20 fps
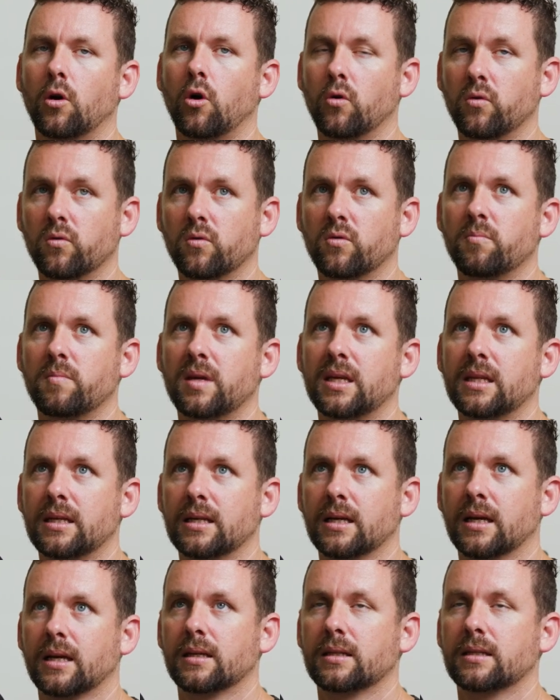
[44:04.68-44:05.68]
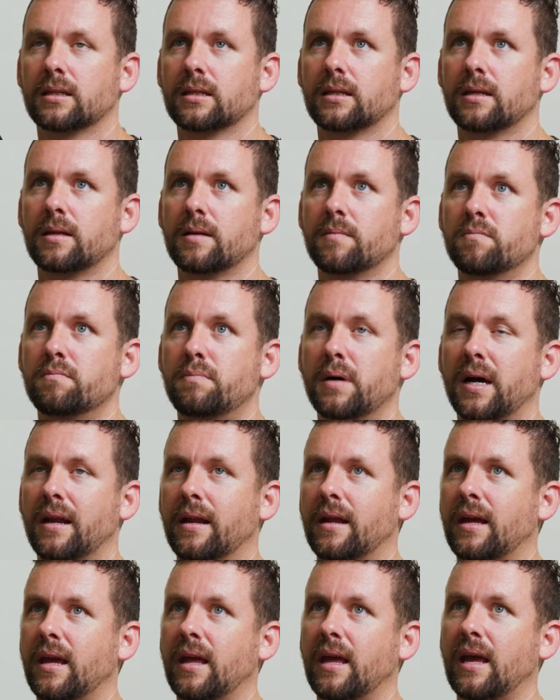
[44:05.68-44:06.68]
owned media.
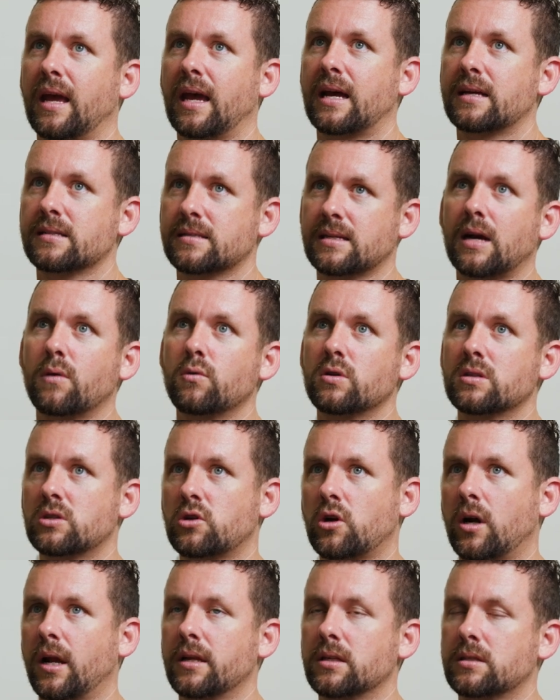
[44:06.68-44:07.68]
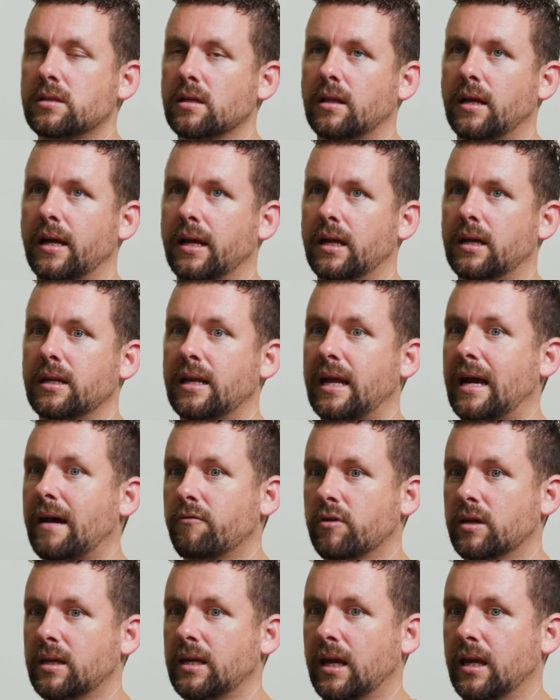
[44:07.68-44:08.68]
But as I was trying to
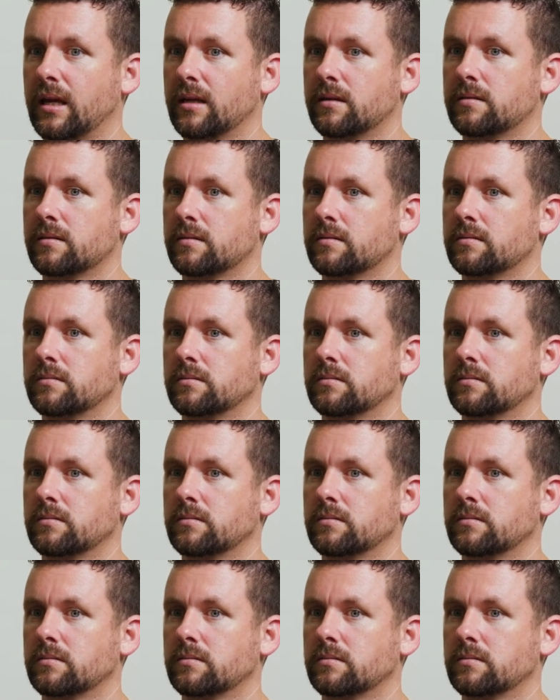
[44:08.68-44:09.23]
navigate